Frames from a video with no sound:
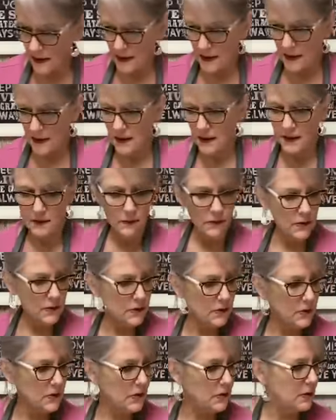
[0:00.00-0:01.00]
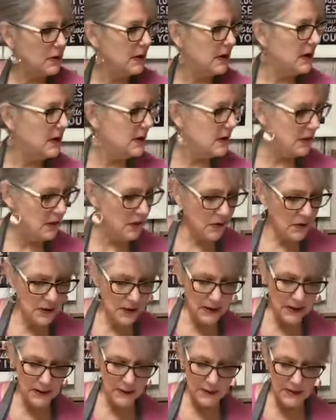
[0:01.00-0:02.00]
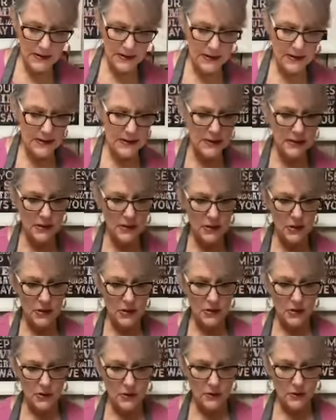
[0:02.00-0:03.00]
and we'll do the green and the eucalyptus too,